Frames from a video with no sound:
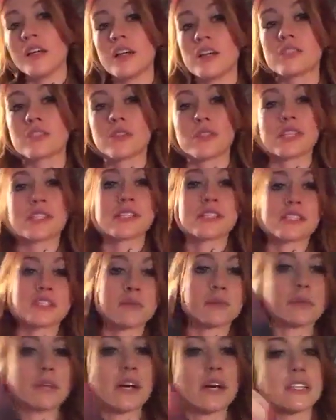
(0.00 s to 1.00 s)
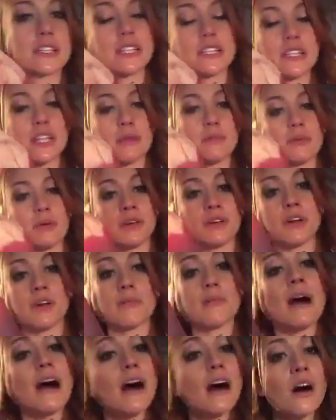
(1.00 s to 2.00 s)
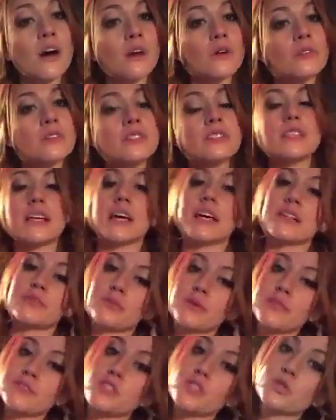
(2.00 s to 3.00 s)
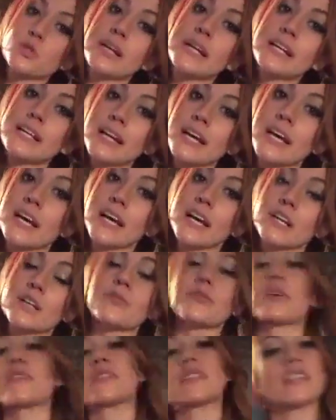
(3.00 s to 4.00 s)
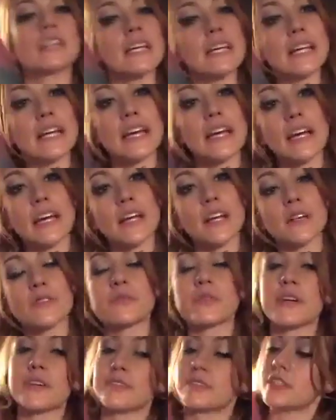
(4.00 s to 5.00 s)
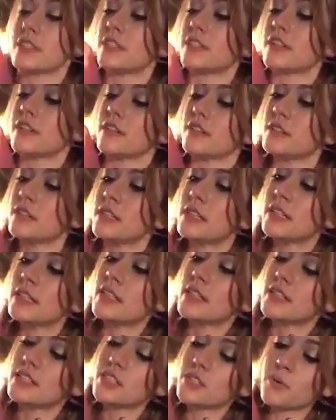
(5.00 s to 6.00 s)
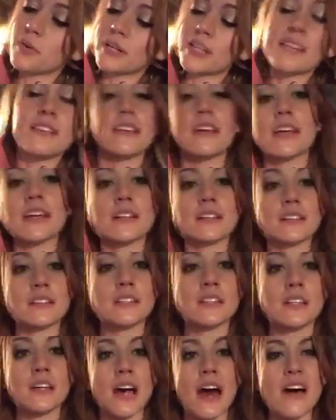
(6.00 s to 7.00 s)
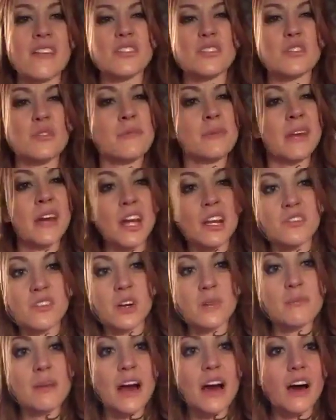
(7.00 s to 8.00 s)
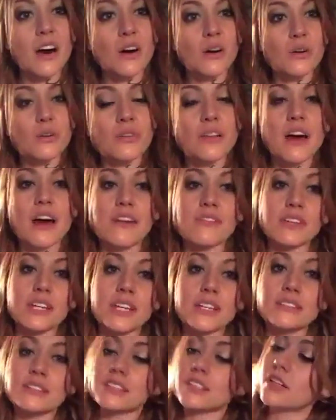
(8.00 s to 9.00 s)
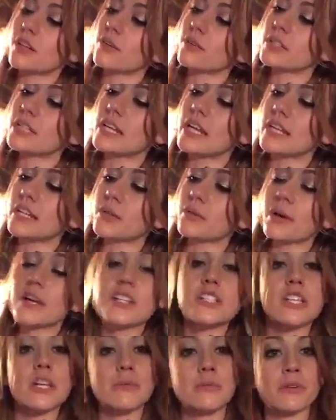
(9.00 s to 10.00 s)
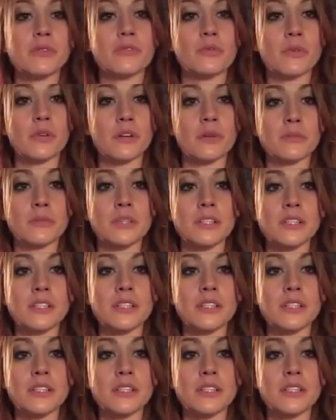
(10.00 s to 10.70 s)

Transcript: So this is the blood that they put in our mouths, that if we have to drink it, or if we have to lick it, or if we have to, you know, do anything, have it dripping out of our mouth, have it, you know, in any way, shape, or form